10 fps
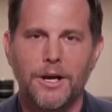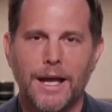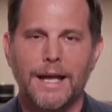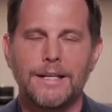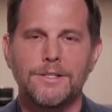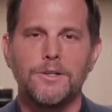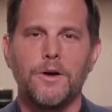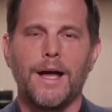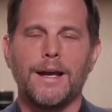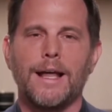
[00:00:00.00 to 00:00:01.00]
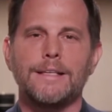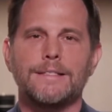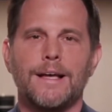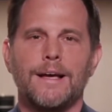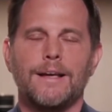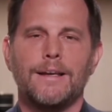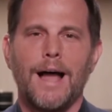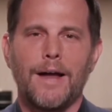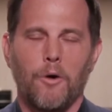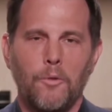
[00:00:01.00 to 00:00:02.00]
looking into, and it has
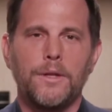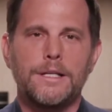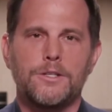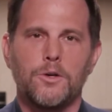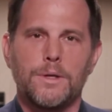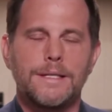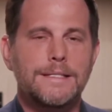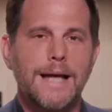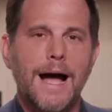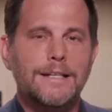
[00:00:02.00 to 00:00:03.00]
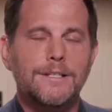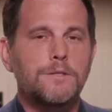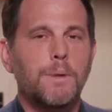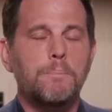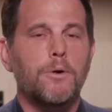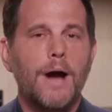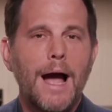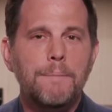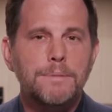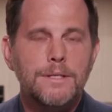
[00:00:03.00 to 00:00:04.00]
not only to do with his taxes, but
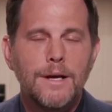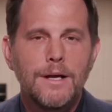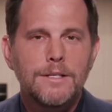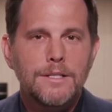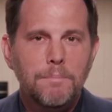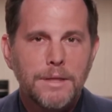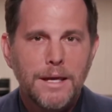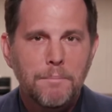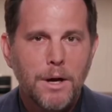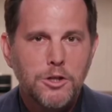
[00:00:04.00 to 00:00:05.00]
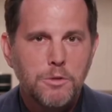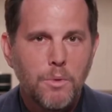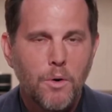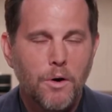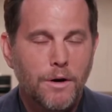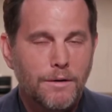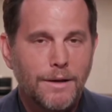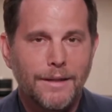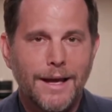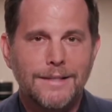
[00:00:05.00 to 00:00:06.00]
perhaps something much more.
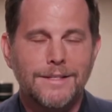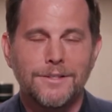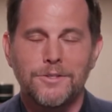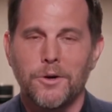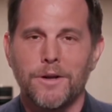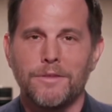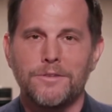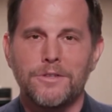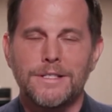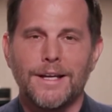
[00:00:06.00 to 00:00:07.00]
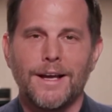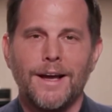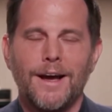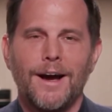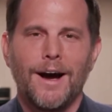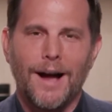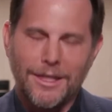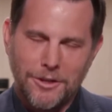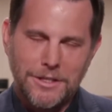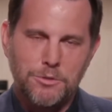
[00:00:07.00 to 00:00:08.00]
Well, that's sort of interesting.
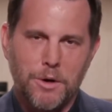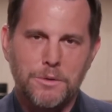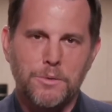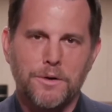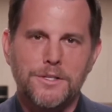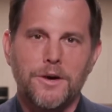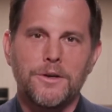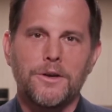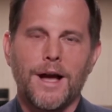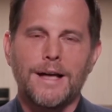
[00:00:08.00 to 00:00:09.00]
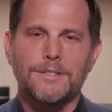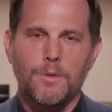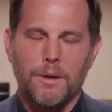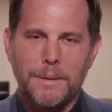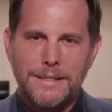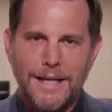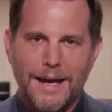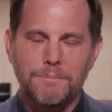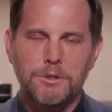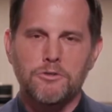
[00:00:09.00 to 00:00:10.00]
I thought this one was worth showing you guys as well, because
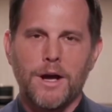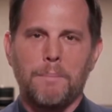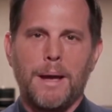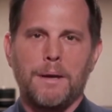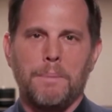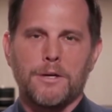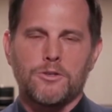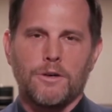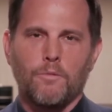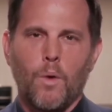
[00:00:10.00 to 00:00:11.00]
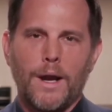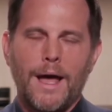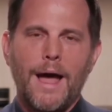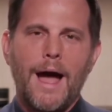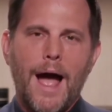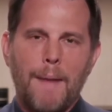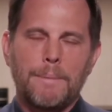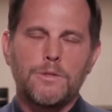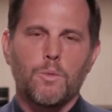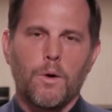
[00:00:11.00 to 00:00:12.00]
again, I'm just trying to paint a picture of what
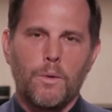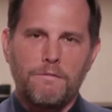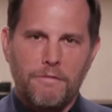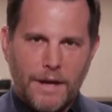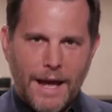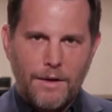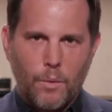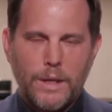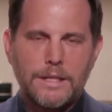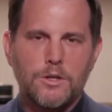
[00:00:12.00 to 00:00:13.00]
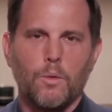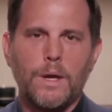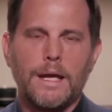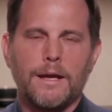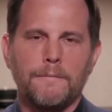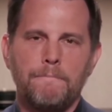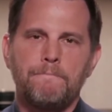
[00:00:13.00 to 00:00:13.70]
happens where we forget week to week